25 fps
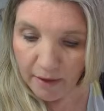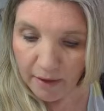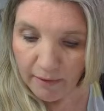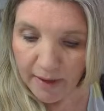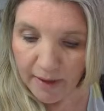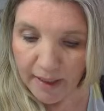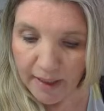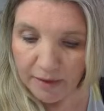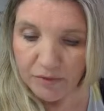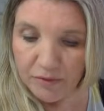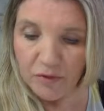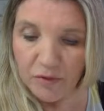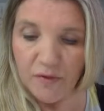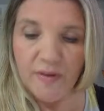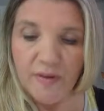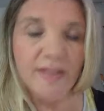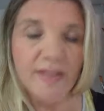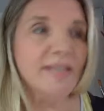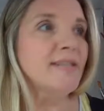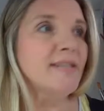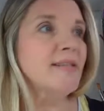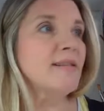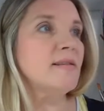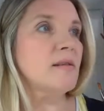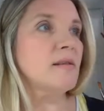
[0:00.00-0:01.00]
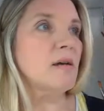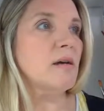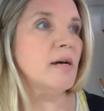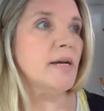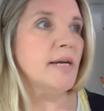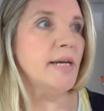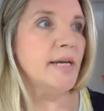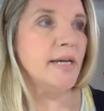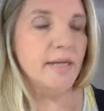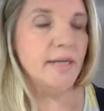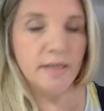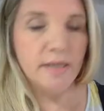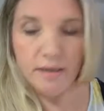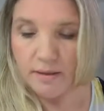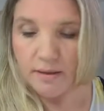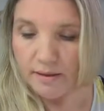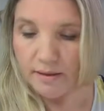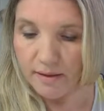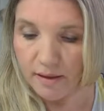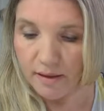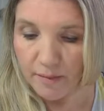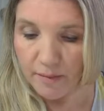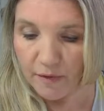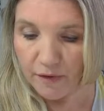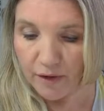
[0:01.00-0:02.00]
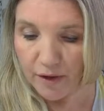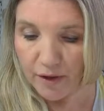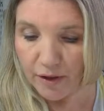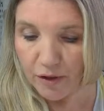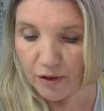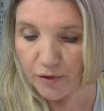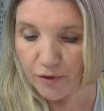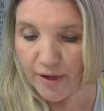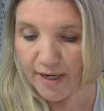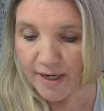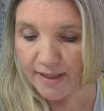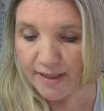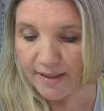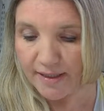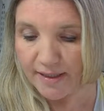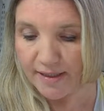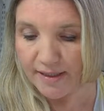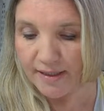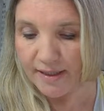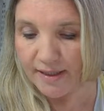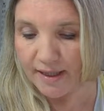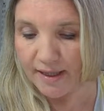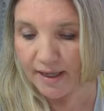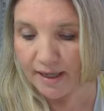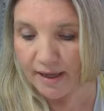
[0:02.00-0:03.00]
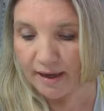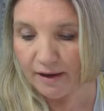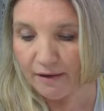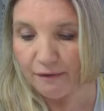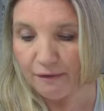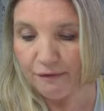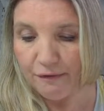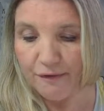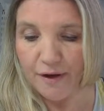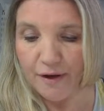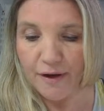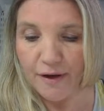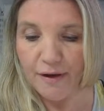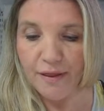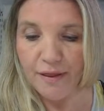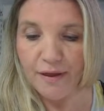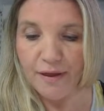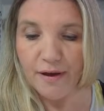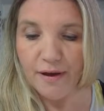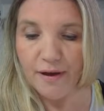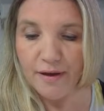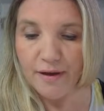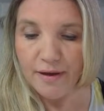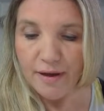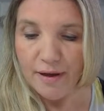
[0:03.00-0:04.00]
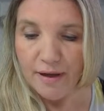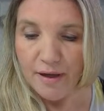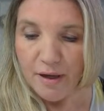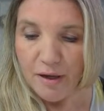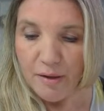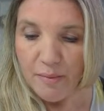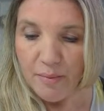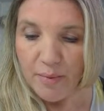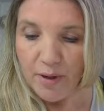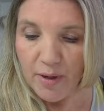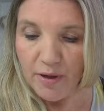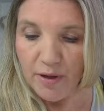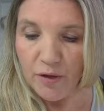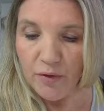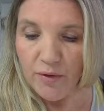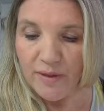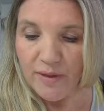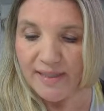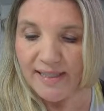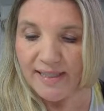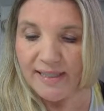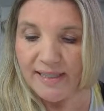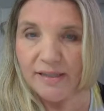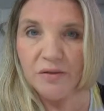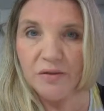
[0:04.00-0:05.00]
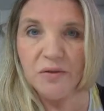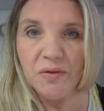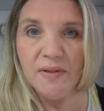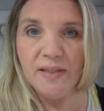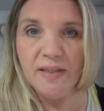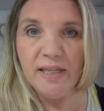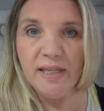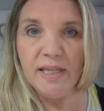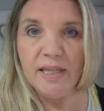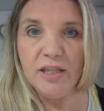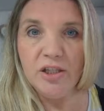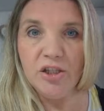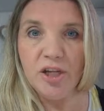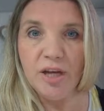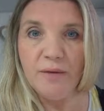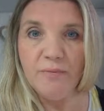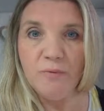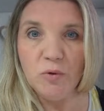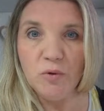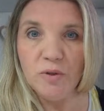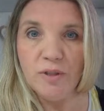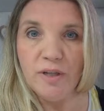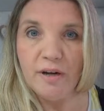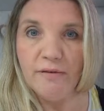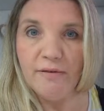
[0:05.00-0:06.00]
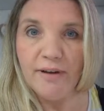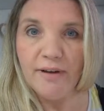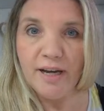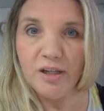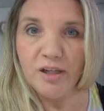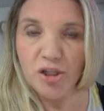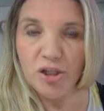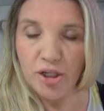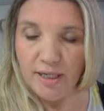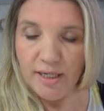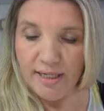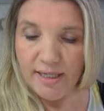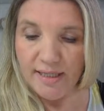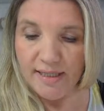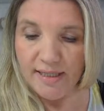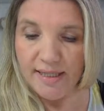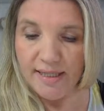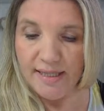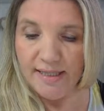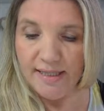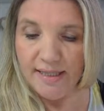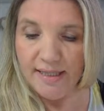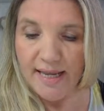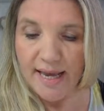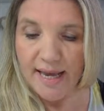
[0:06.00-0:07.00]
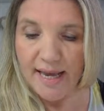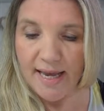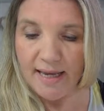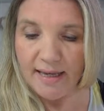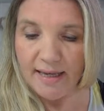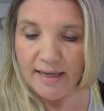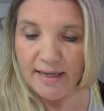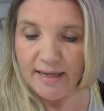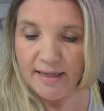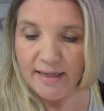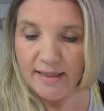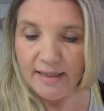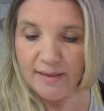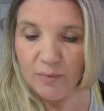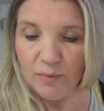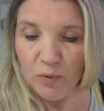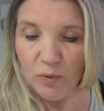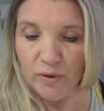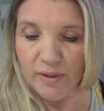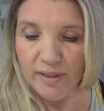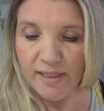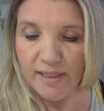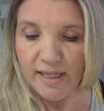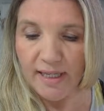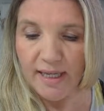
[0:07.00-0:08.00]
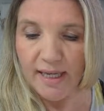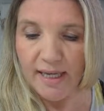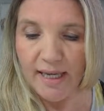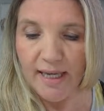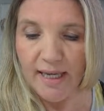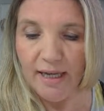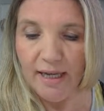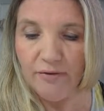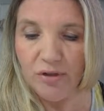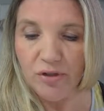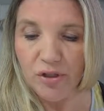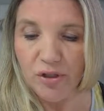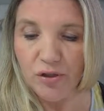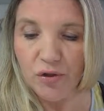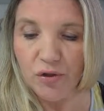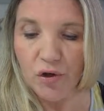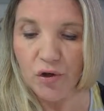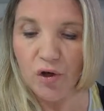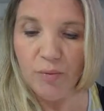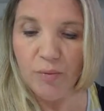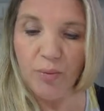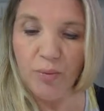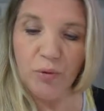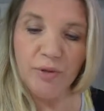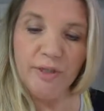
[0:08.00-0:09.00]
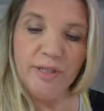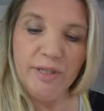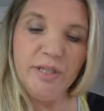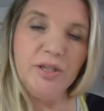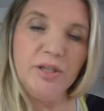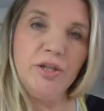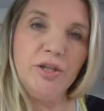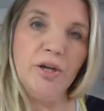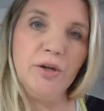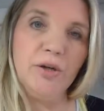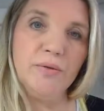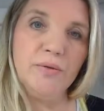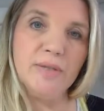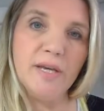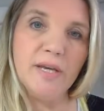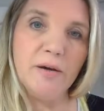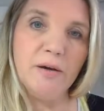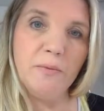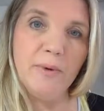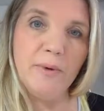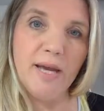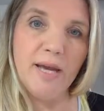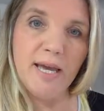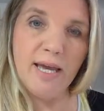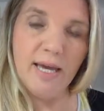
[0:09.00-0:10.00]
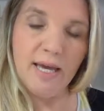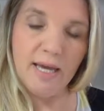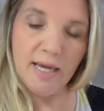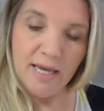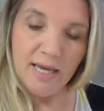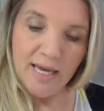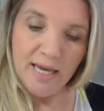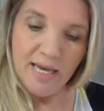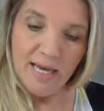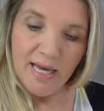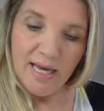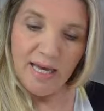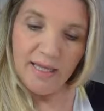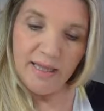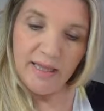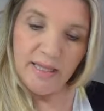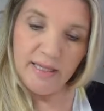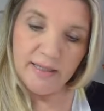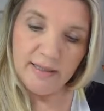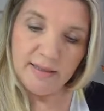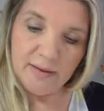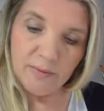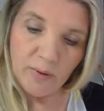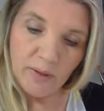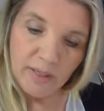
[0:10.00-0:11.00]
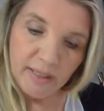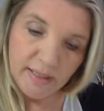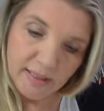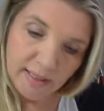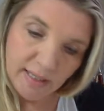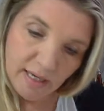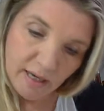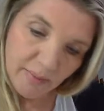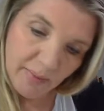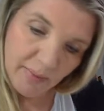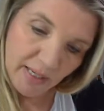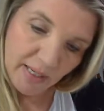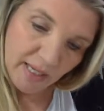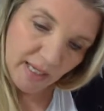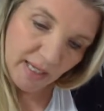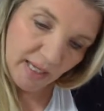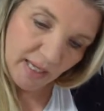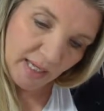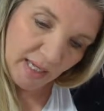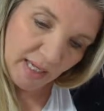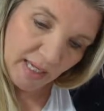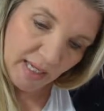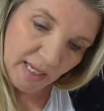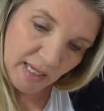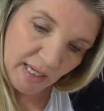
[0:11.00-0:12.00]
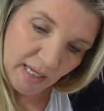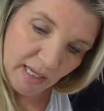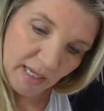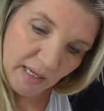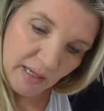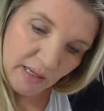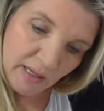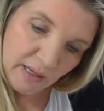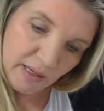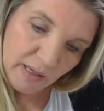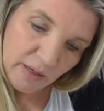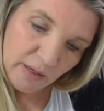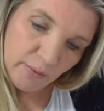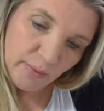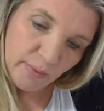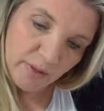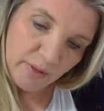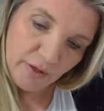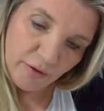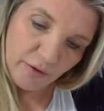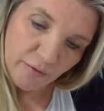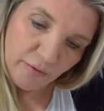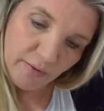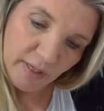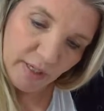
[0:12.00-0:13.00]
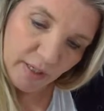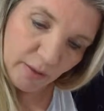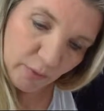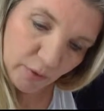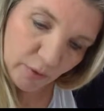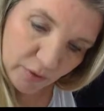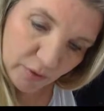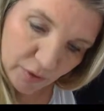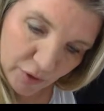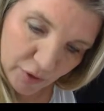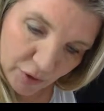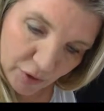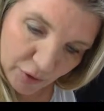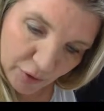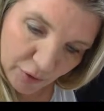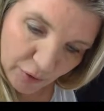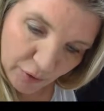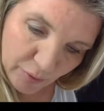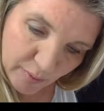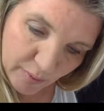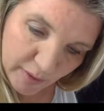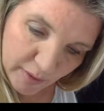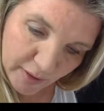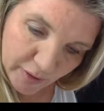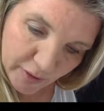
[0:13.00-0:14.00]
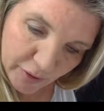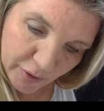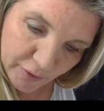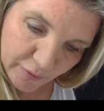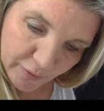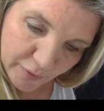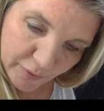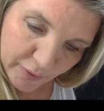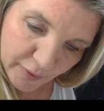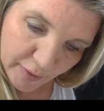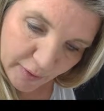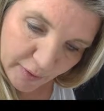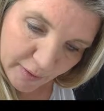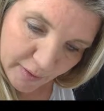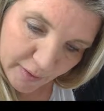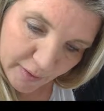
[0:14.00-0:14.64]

round on this side. Some of her dress is sticking out further, but you can still see the general direction is this leg is pointing here, and she's got her pointy toes that way, and this one is coming here. We don't really want too much of a